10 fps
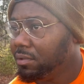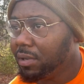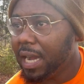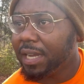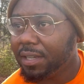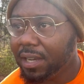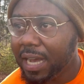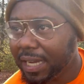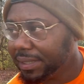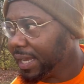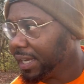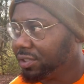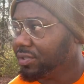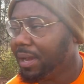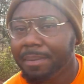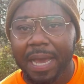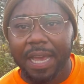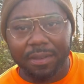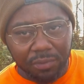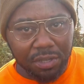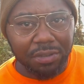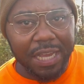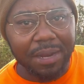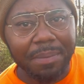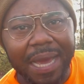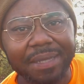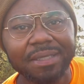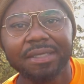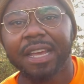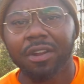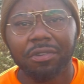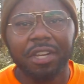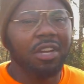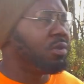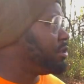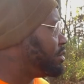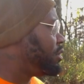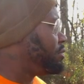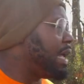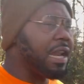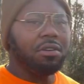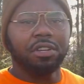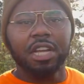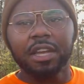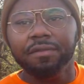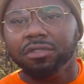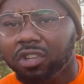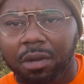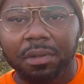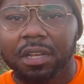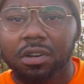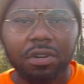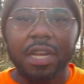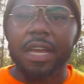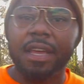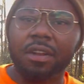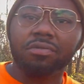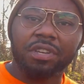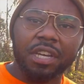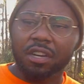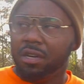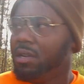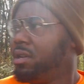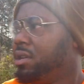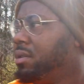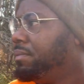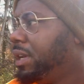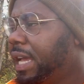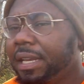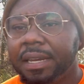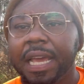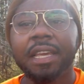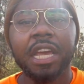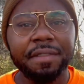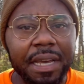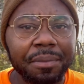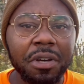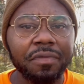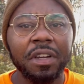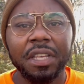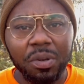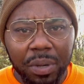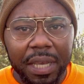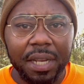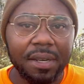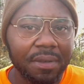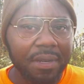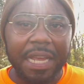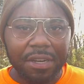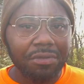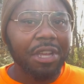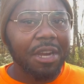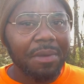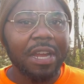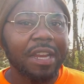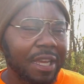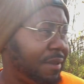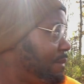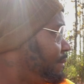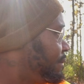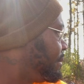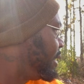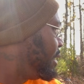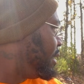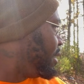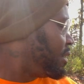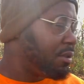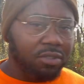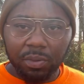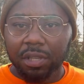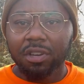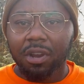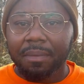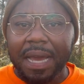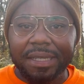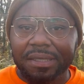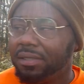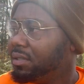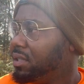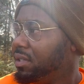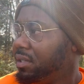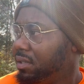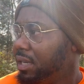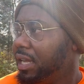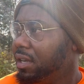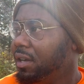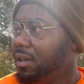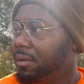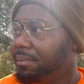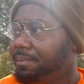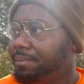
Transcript: I can take it straight. Hey, when you get to Madison, they don't care what you do. They don't care if you tarp the load or not. They don't care. But they care if that motherfucker get wet. They do care about that. Cause when you go to Madison, they got